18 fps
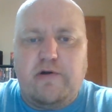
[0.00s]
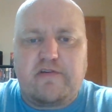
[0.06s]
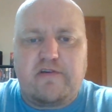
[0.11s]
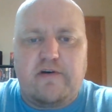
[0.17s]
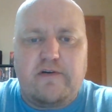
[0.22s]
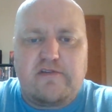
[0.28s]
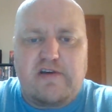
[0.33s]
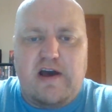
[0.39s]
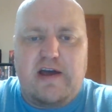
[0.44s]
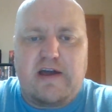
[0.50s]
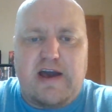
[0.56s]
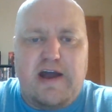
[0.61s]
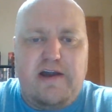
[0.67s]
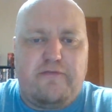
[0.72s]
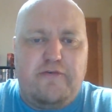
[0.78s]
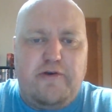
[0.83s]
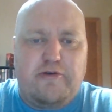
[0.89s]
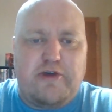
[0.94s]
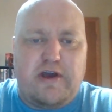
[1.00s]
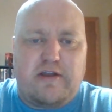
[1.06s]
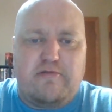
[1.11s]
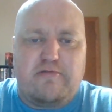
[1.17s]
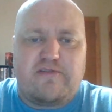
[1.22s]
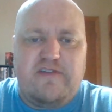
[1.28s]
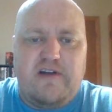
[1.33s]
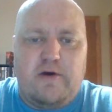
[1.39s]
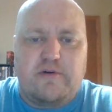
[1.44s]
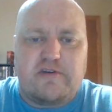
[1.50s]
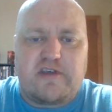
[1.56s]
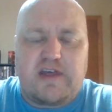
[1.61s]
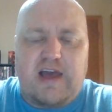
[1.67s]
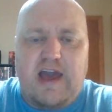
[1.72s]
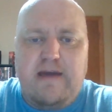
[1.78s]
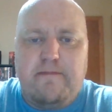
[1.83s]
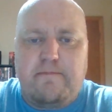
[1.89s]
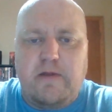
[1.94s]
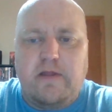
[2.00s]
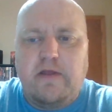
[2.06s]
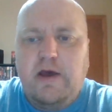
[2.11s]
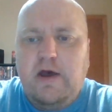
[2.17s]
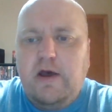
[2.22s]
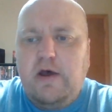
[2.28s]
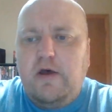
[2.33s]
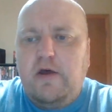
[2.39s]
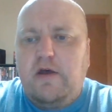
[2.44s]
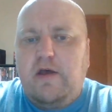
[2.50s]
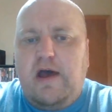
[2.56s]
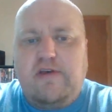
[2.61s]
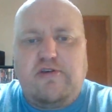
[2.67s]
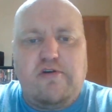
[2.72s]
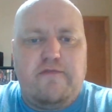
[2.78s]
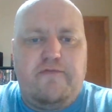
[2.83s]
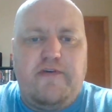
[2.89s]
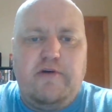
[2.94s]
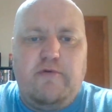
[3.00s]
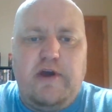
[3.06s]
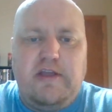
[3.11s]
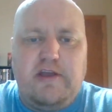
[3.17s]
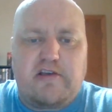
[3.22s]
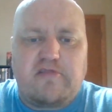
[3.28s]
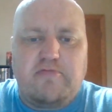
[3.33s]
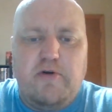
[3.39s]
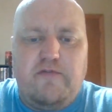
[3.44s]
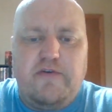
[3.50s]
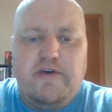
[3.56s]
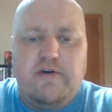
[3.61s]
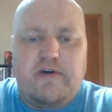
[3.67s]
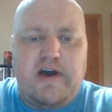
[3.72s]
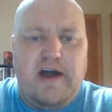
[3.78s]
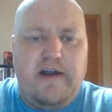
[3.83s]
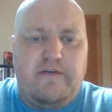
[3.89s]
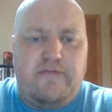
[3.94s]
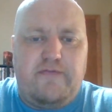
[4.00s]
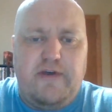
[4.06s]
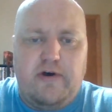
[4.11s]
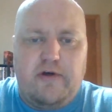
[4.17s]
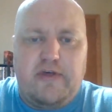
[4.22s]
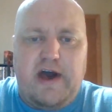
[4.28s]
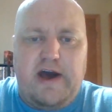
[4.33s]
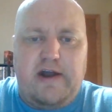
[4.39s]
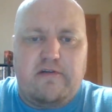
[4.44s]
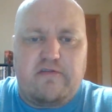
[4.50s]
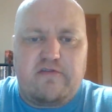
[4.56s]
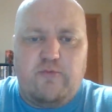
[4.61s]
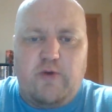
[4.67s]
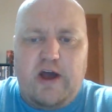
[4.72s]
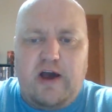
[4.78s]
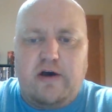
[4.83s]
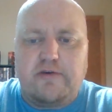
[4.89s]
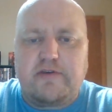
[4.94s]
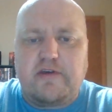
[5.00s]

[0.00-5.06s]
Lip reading: So it kind of feels like there's no escape. And as you're viewing this movie, you kind of feel that as well.